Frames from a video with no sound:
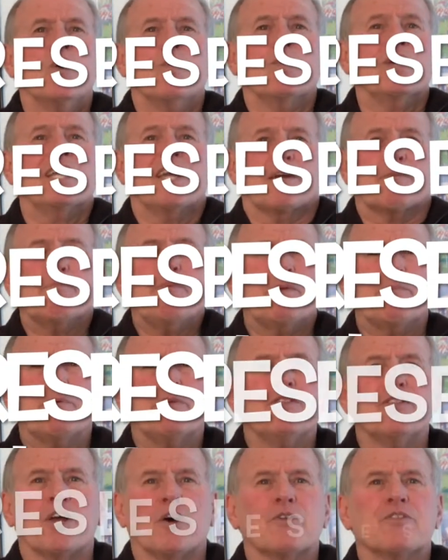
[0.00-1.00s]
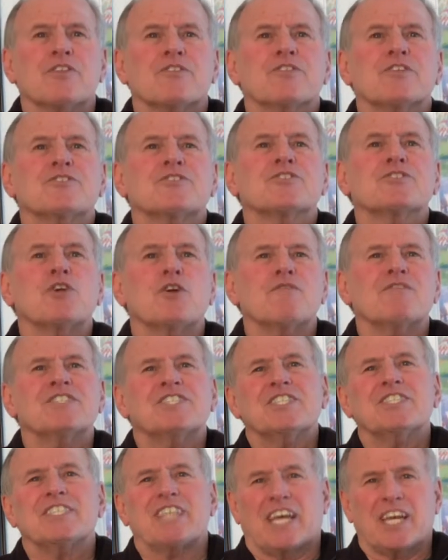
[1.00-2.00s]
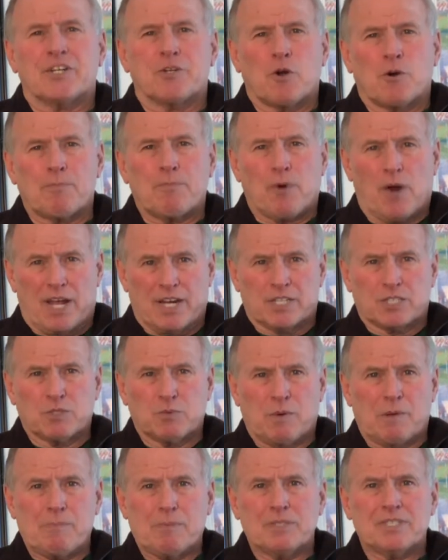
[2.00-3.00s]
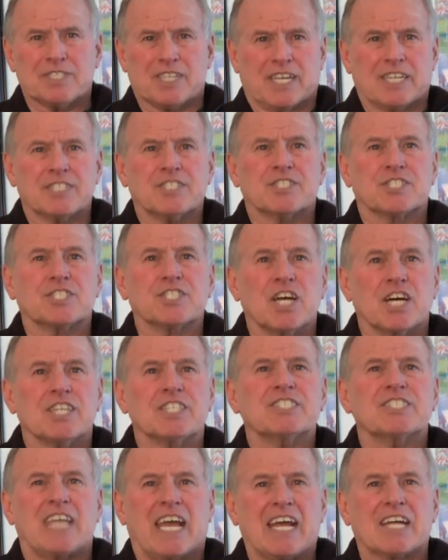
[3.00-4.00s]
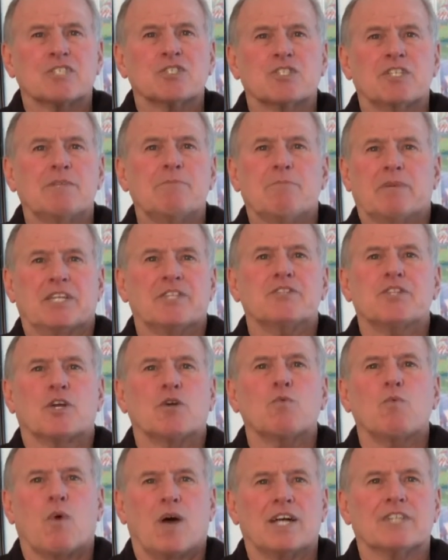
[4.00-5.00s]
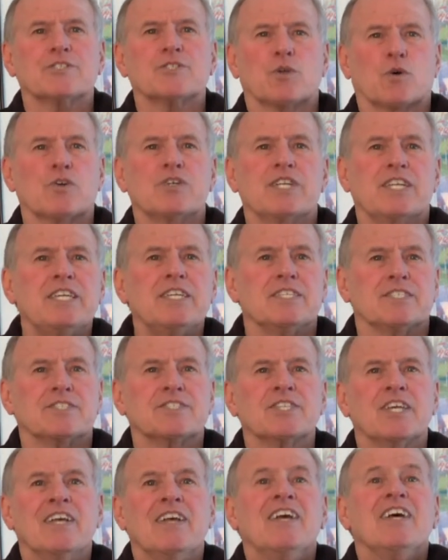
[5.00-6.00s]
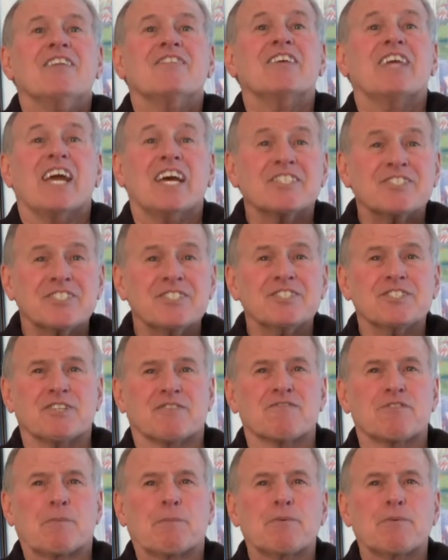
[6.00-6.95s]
we let people know that the services and/or products we possess does actually meet their wants or needs. The essence of the